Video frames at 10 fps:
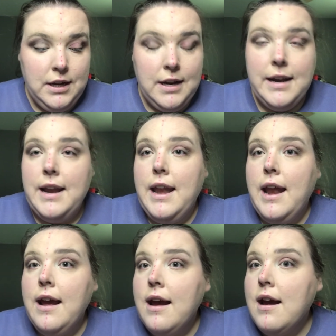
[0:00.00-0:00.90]

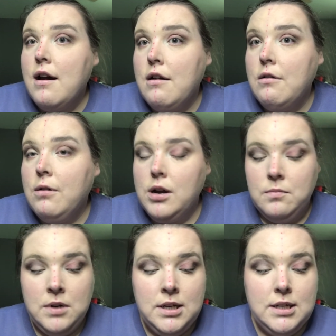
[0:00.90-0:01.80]
Now I'm
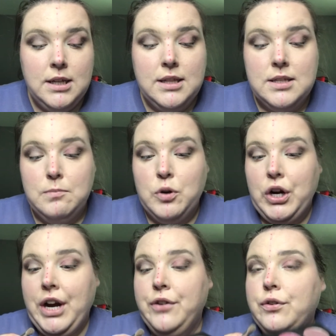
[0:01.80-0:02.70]
going to take this
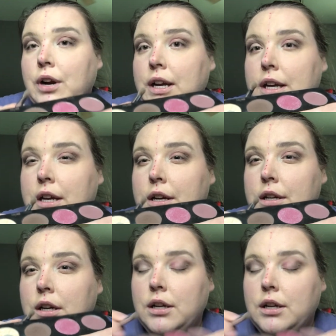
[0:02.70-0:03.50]
brown right here